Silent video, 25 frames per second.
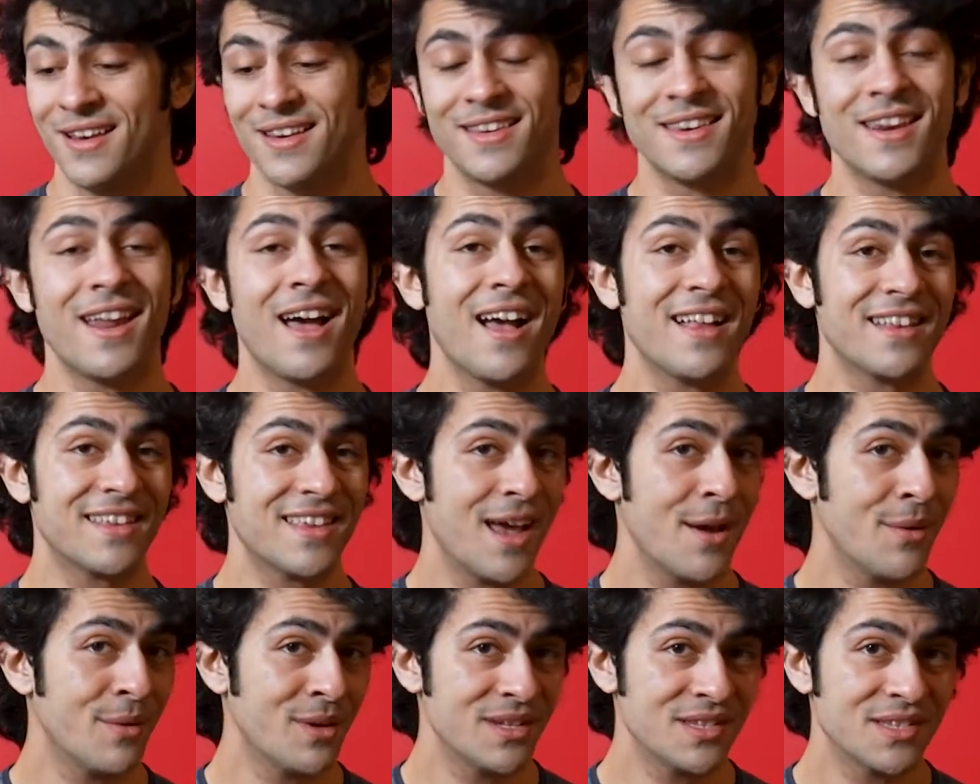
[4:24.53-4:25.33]
not
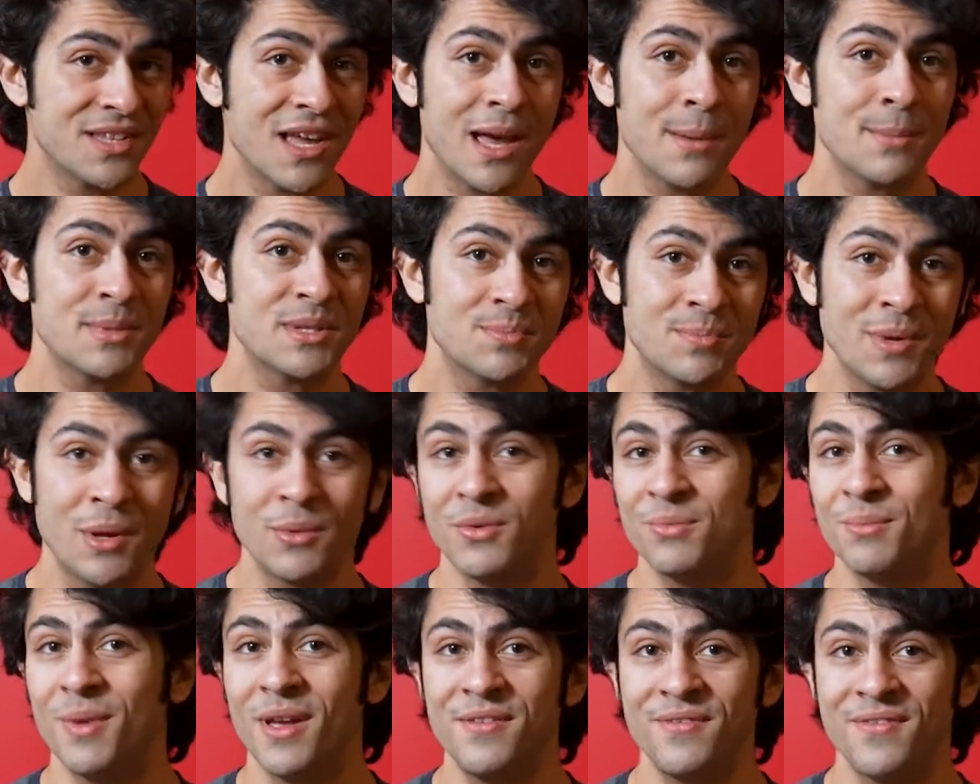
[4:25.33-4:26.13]
counting time
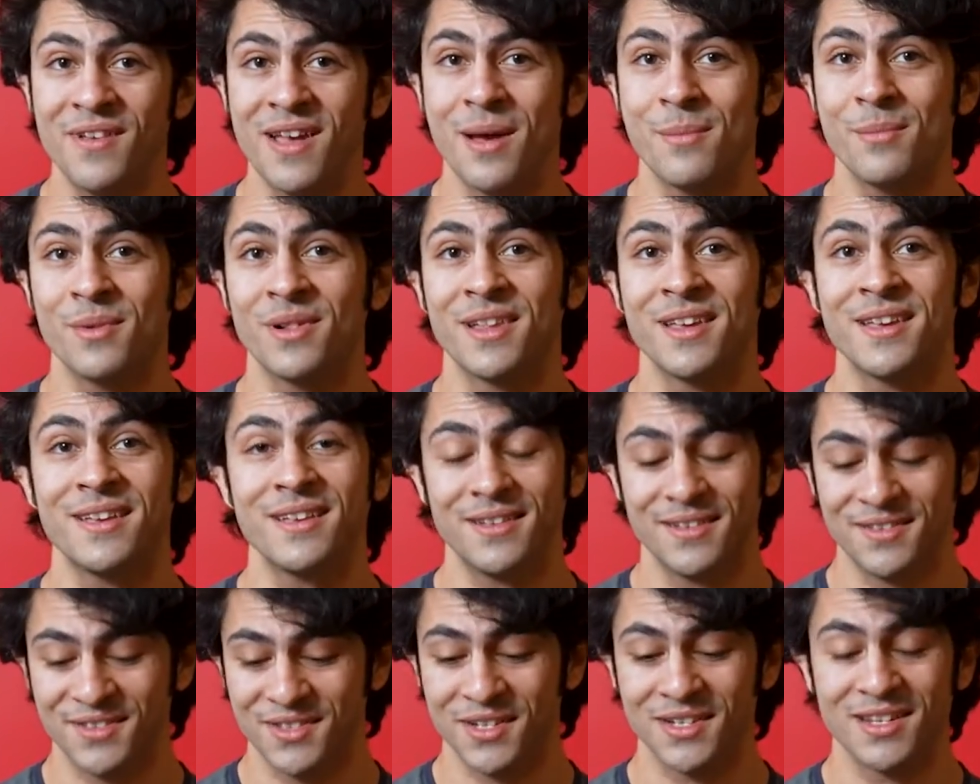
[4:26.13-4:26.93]
spent with my
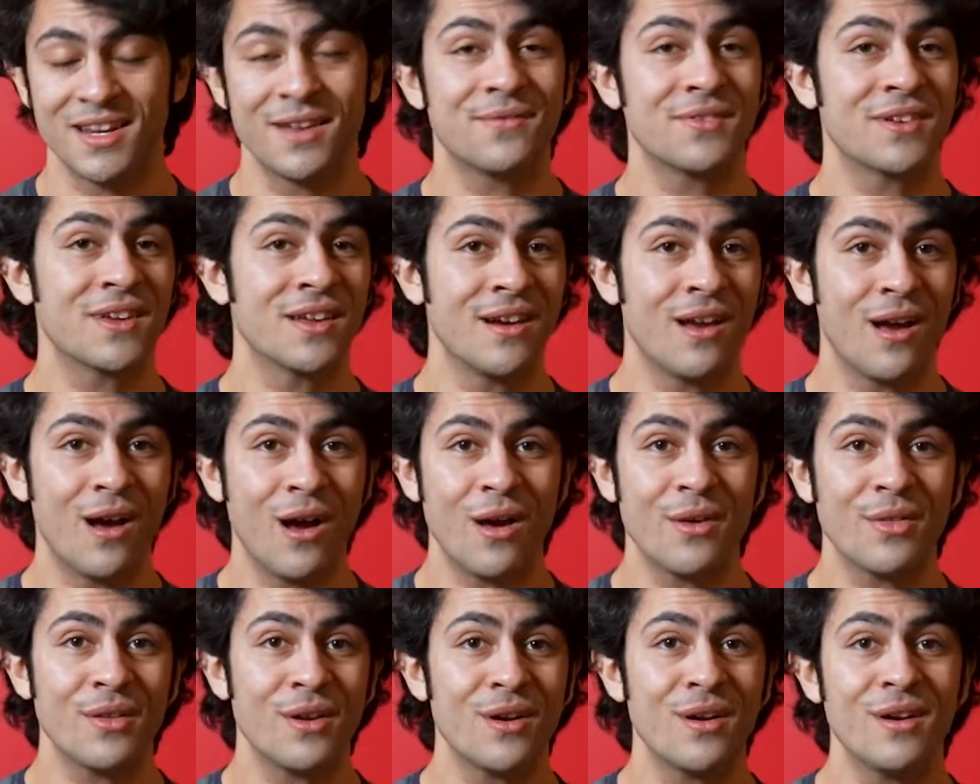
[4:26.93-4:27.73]
family, significant
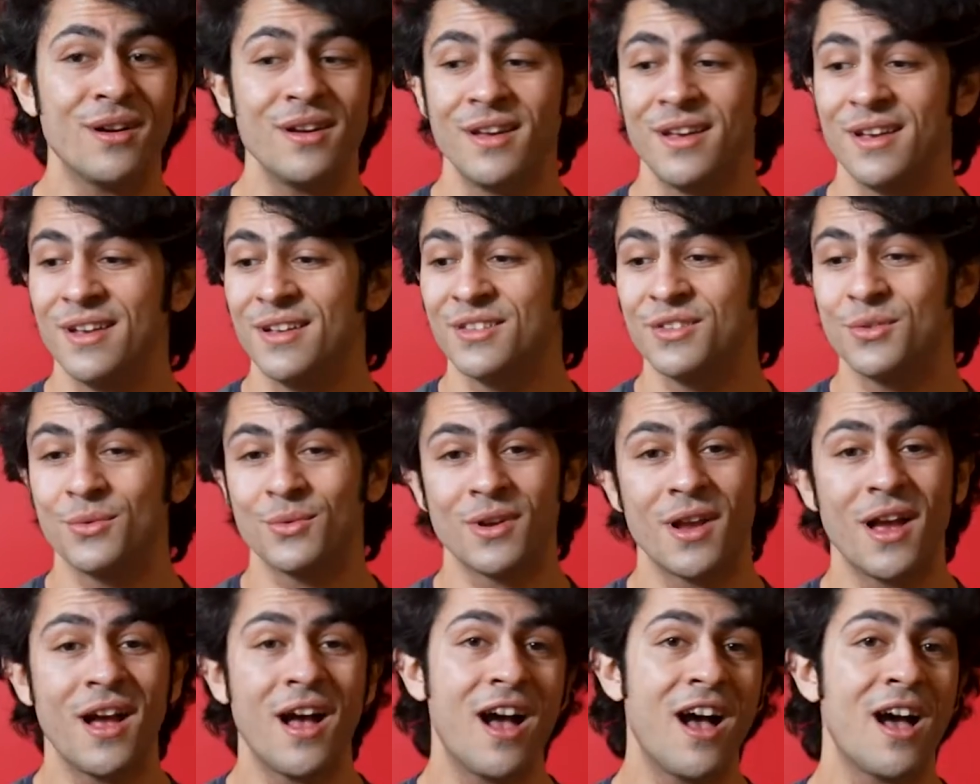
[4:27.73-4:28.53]
other,
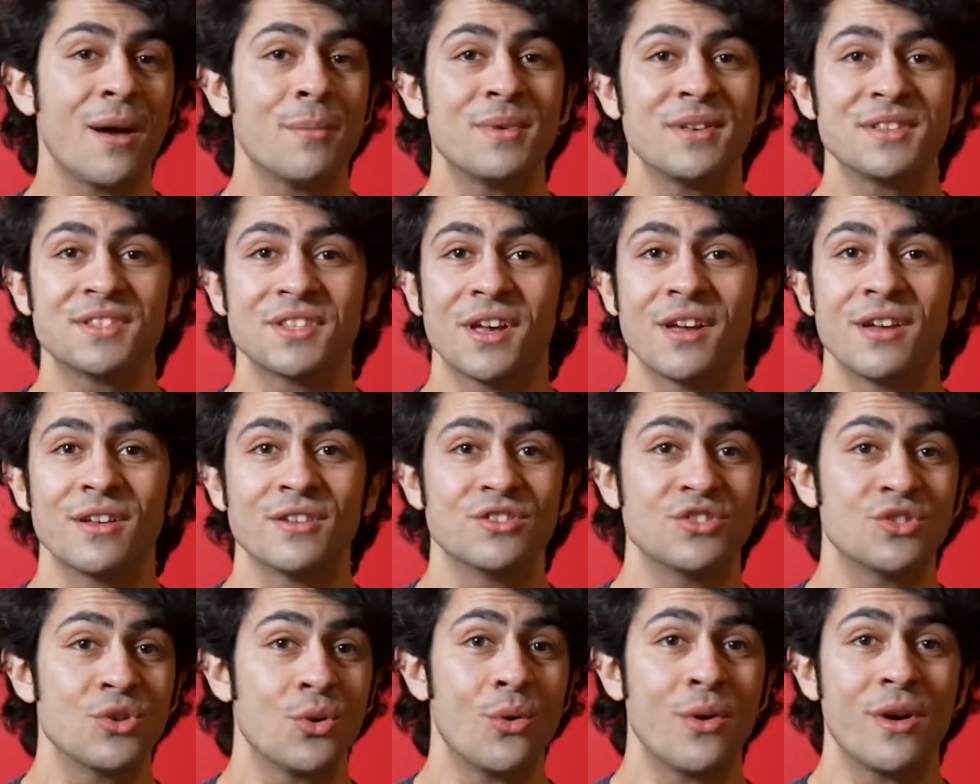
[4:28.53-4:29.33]
doing hobbies I
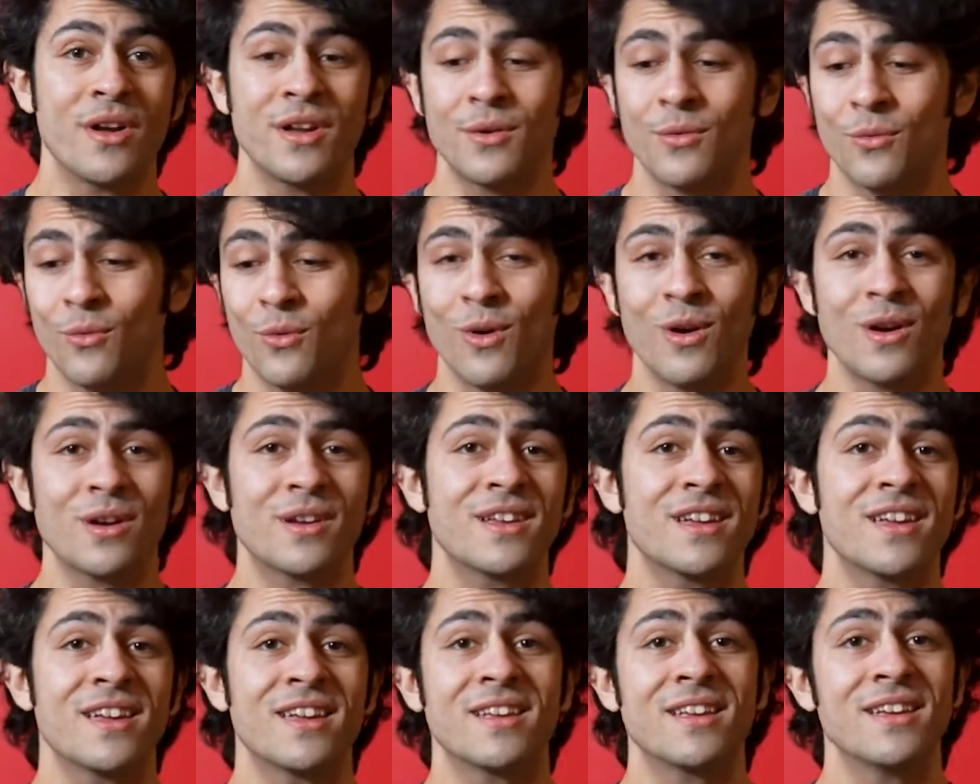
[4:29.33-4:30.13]
enjoy,
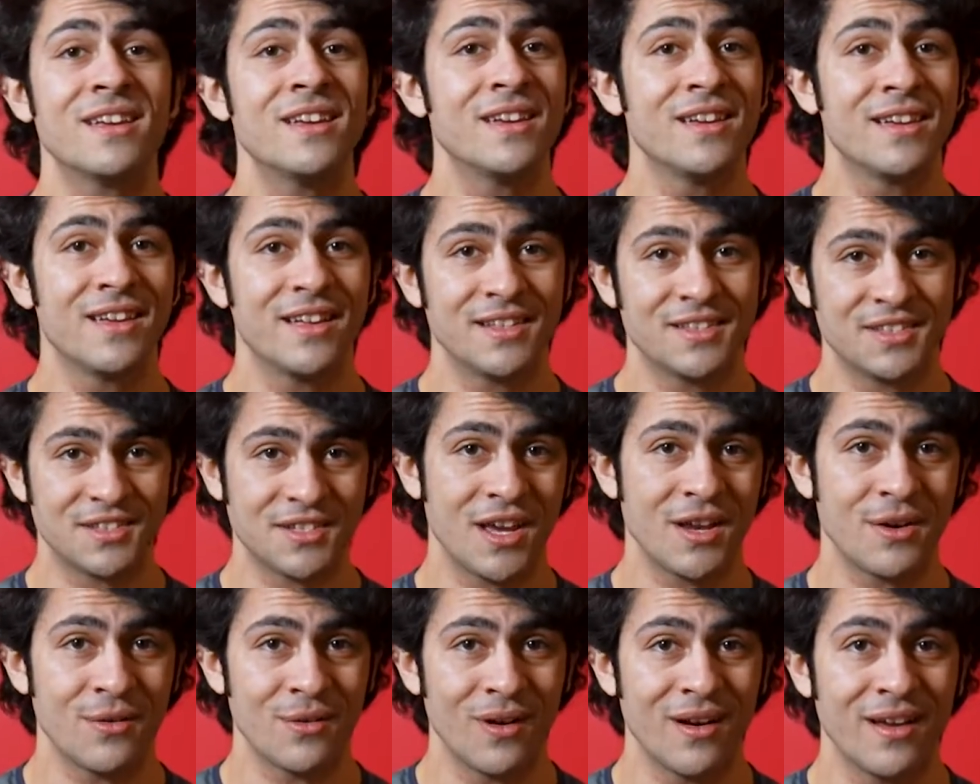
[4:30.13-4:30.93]
working,
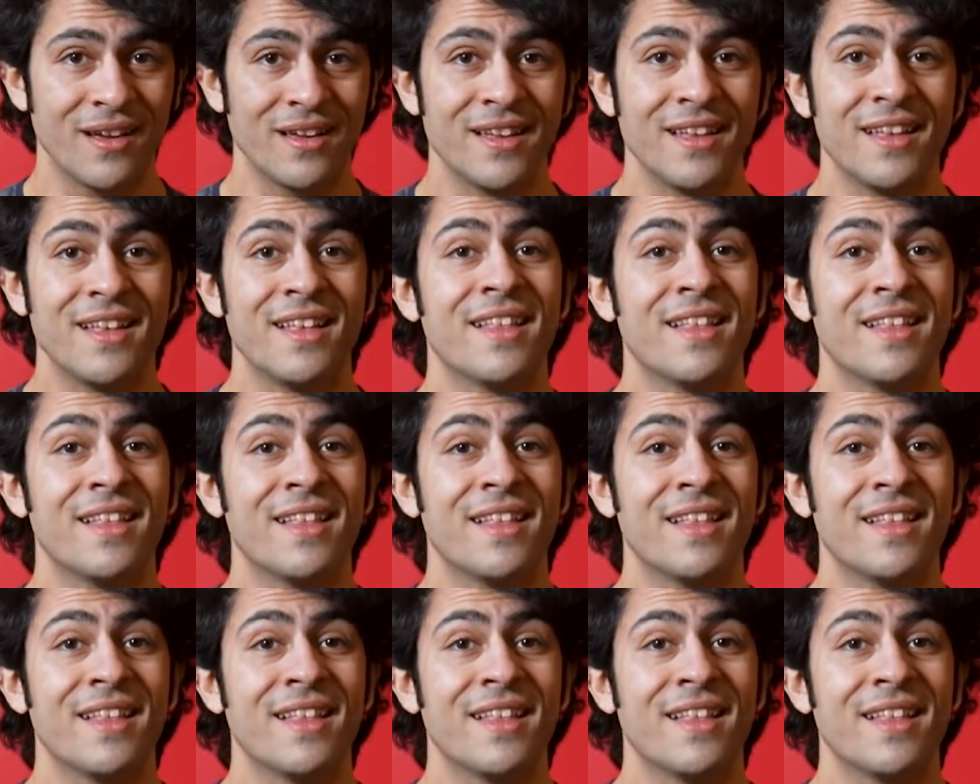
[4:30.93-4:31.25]
etc.